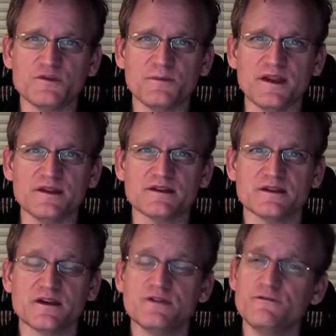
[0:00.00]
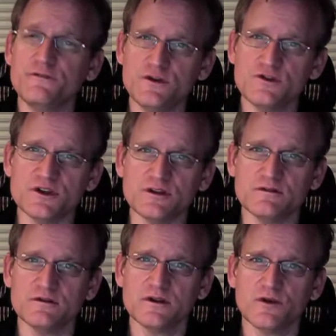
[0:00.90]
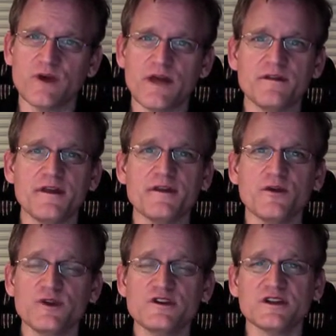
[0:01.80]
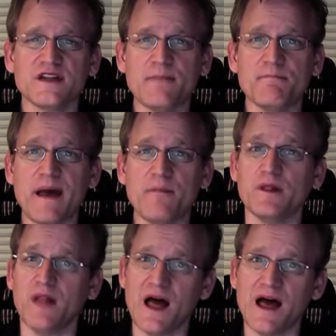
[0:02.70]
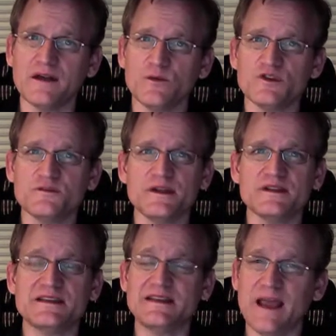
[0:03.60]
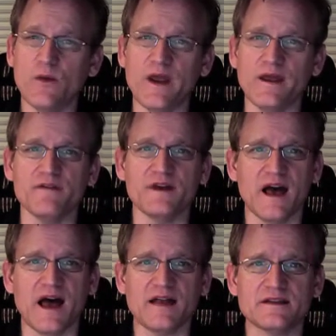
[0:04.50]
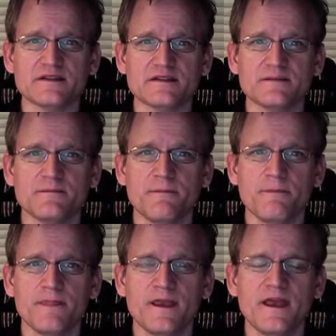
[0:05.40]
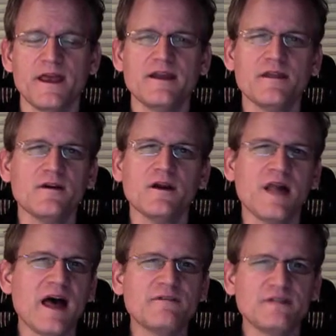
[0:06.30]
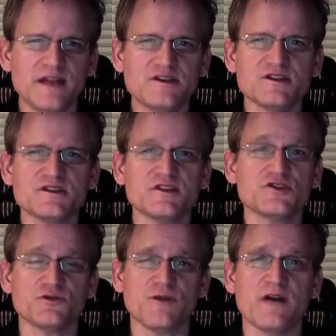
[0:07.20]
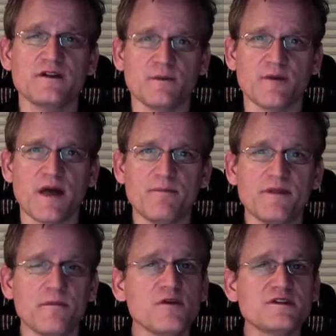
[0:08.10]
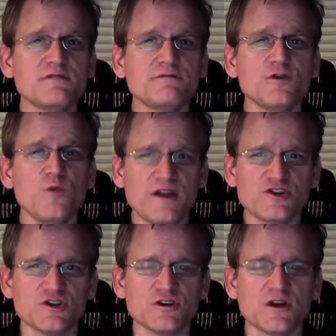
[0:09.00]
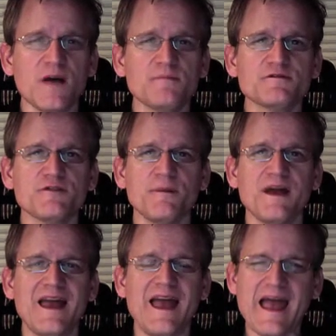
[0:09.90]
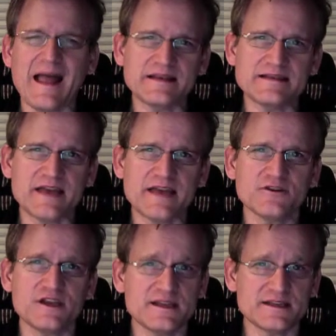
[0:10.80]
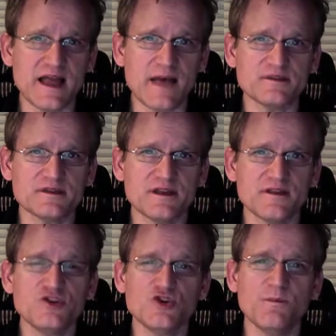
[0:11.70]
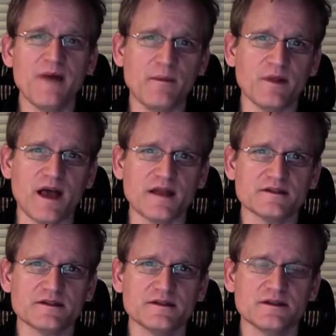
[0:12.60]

means confusion rather than the original name Babylon, which means gateway of the gods. Now, there are a lot of legends that surround Nimrod, but the most influential comes from Alexander Hislop's The Two Babylons.